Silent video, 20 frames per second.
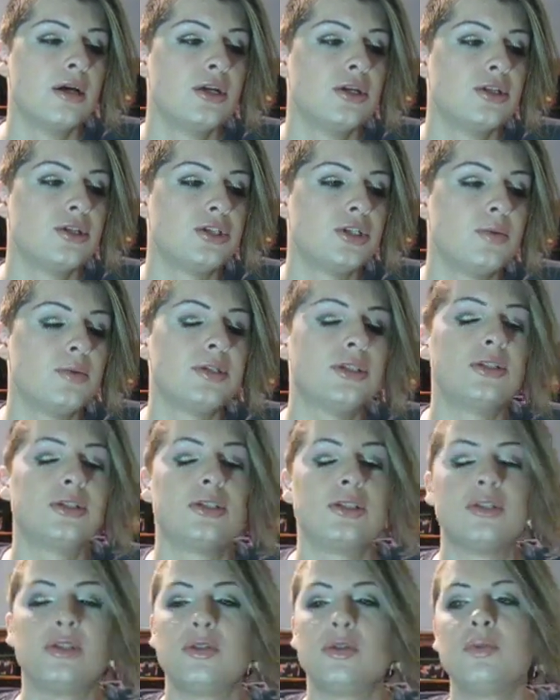she
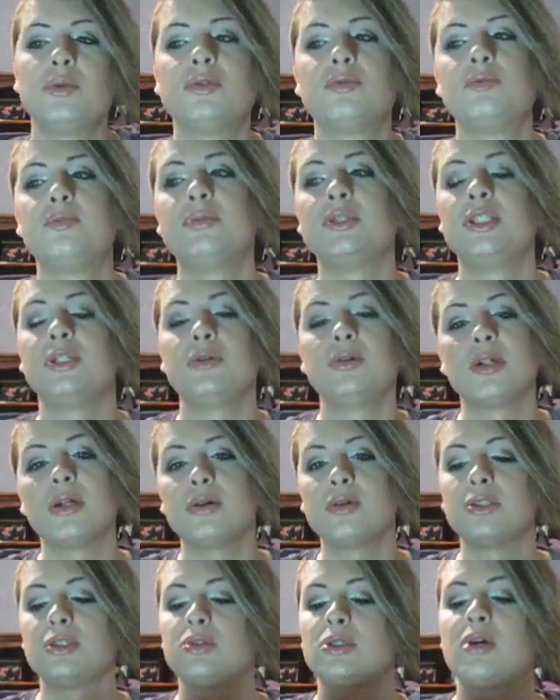was, she was, she you
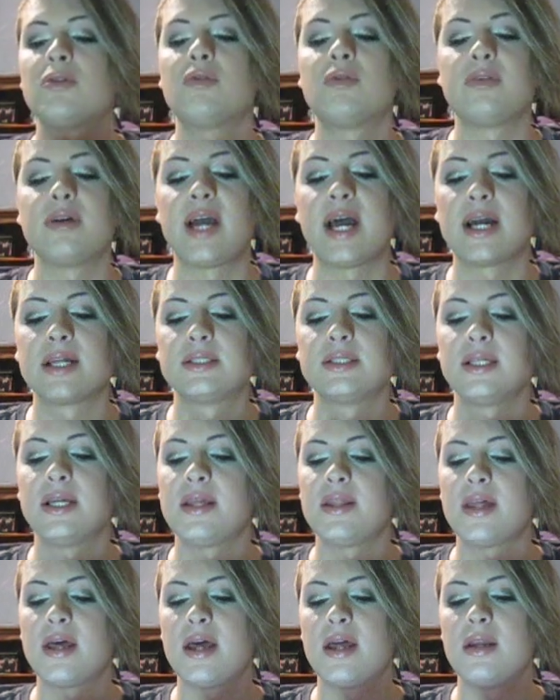know she was overreacting,
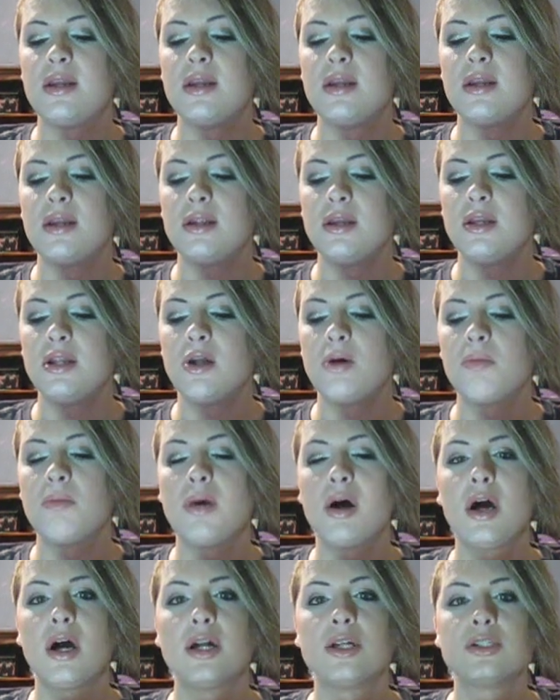and then you know
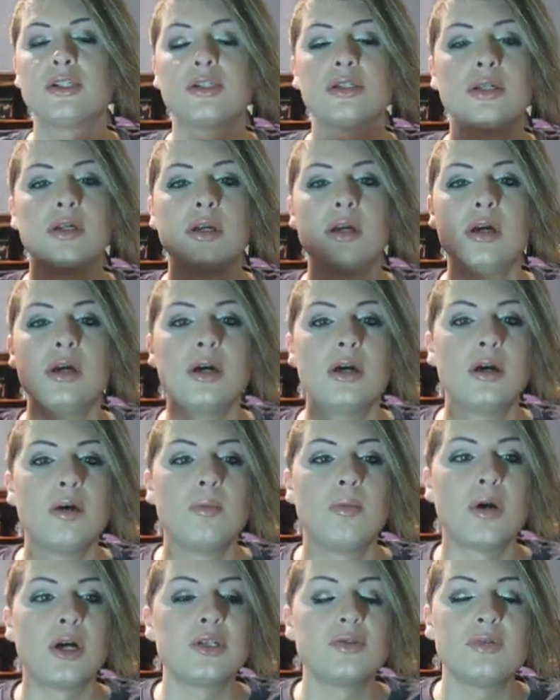Marge,
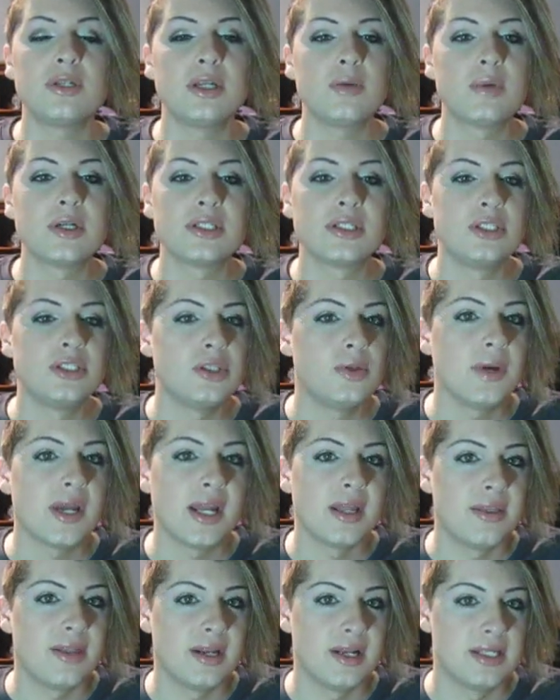Marge really wasn't doing
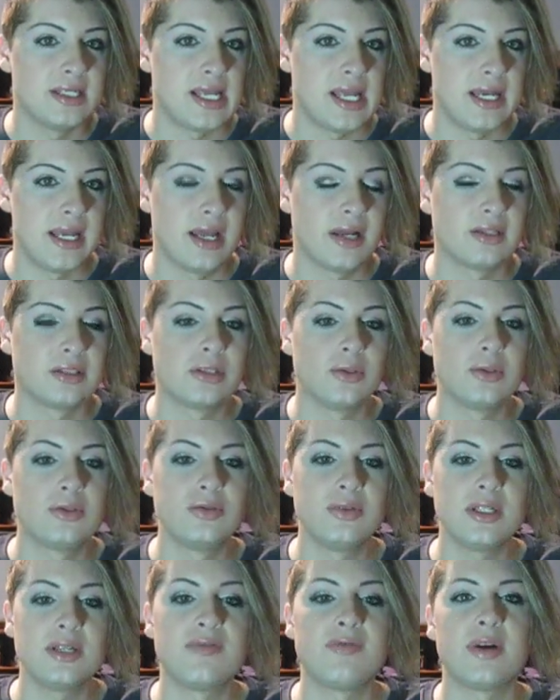anything to Danielle, so it was
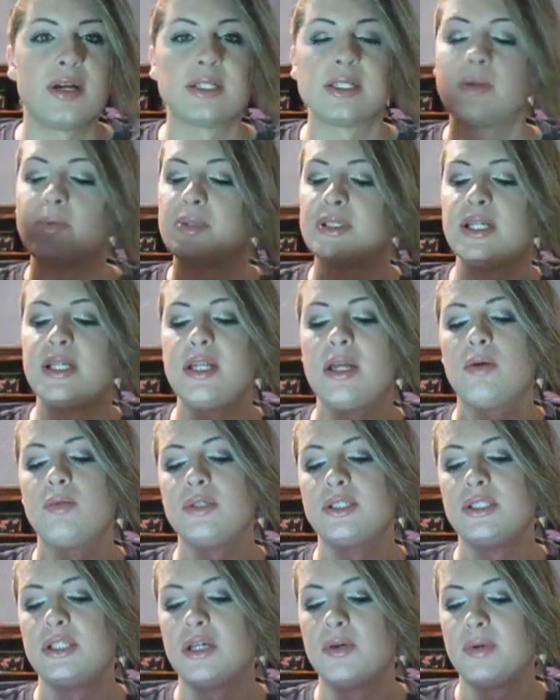really fucked up what Danielle
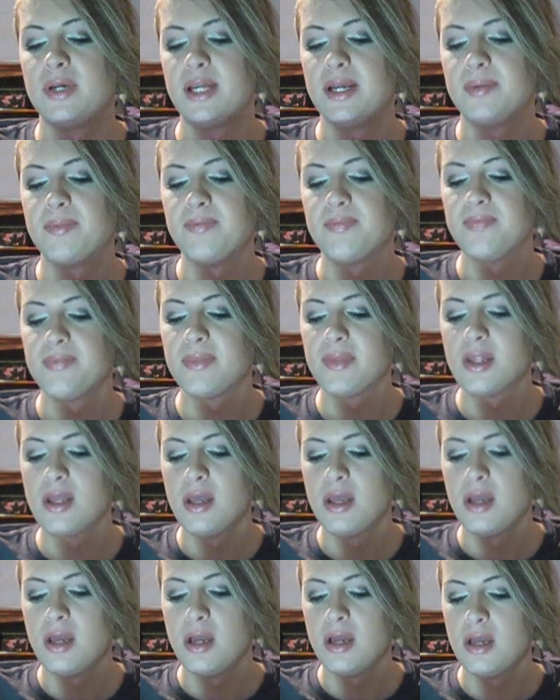was doing.
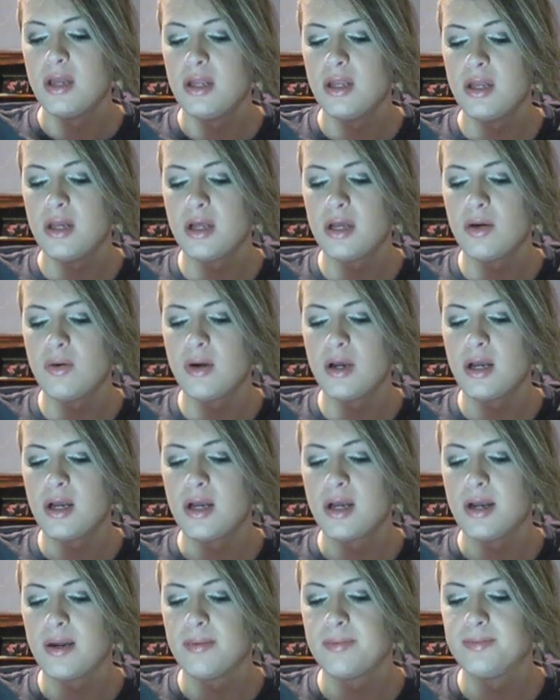You know.
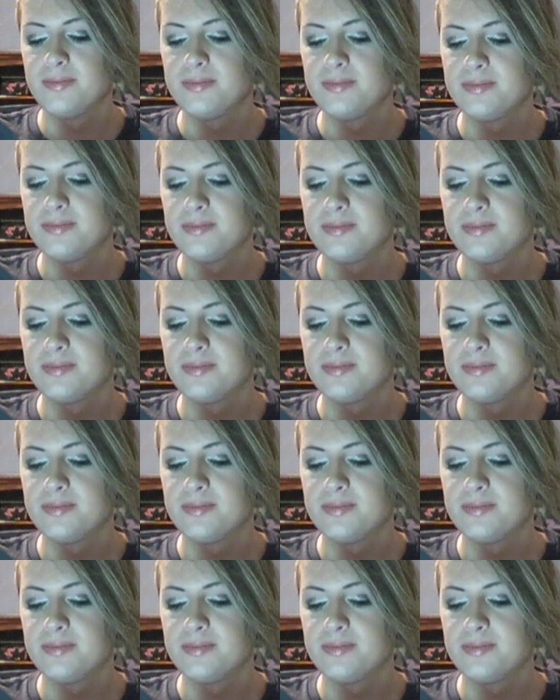Um,